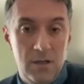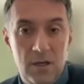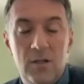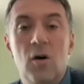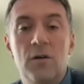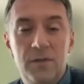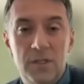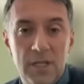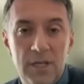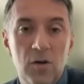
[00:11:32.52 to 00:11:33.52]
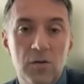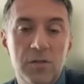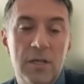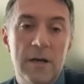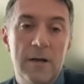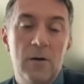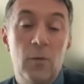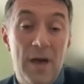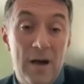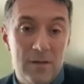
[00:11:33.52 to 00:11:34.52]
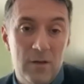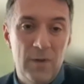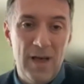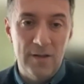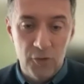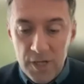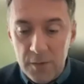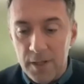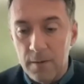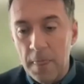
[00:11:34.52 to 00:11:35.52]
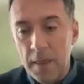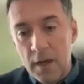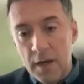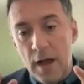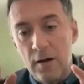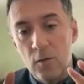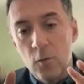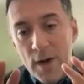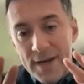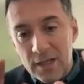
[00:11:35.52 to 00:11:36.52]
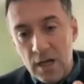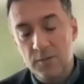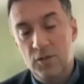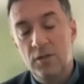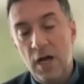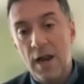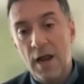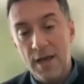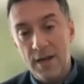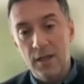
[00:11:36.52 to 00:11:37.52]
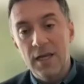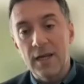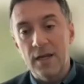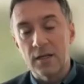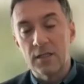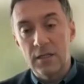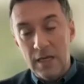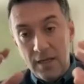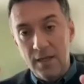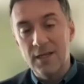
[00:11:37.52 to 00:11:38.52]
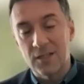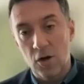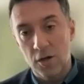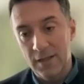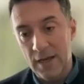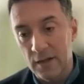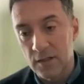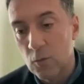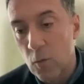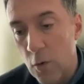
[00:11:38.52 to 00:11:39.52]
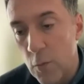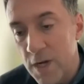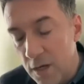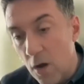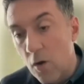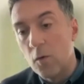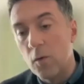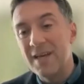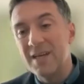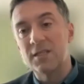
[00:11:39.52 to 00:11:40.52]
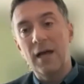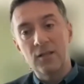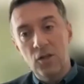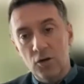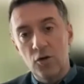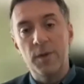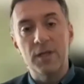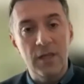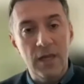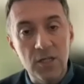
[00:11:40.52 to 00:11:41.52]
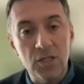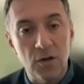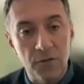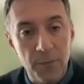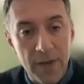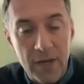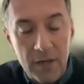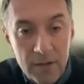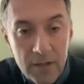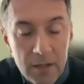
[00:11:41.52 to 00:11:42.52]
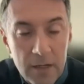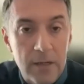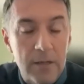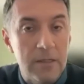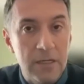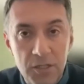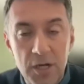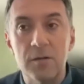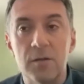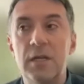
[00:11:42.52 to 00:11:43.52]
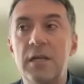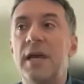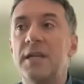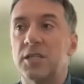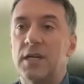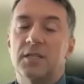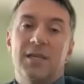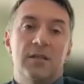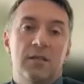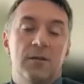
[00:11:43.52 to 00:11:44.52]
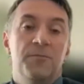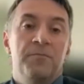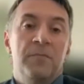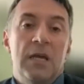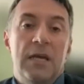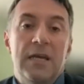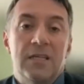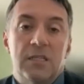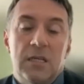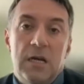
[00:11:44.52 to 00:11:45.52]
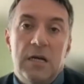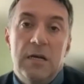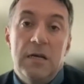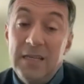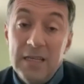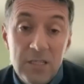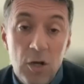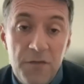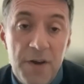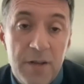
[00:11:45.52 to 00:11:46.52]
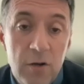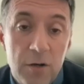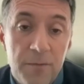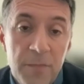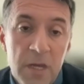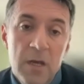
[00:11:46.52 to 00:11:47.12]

it obviously goes without treatment. Now, when it comes to data analytics in this context, what we know is that documentation of pain in general in aged care sector is not very good.